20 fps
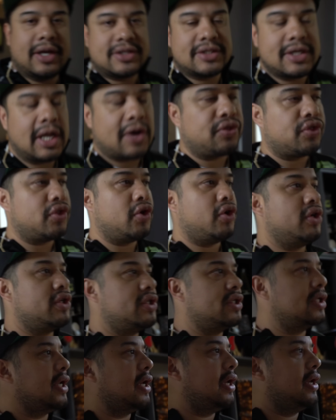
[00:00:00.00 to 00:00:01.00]
It's now
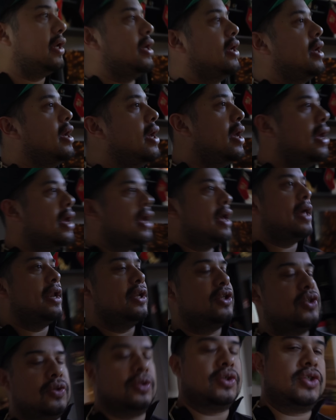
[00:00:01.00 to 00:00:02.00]
Thursday,
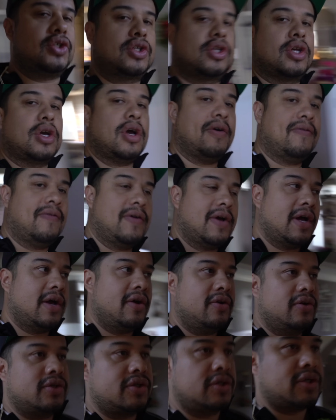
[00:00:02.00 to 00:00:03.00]
headed to the Scuff
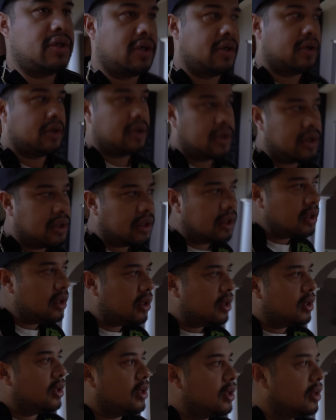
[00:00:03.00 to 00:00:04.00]
House.
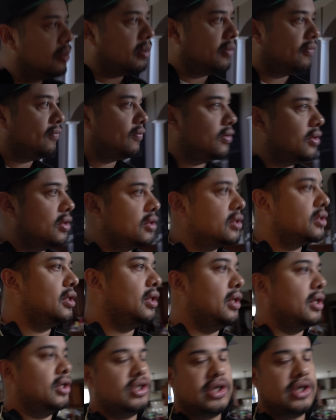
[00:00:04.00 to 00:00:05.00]
But first, need a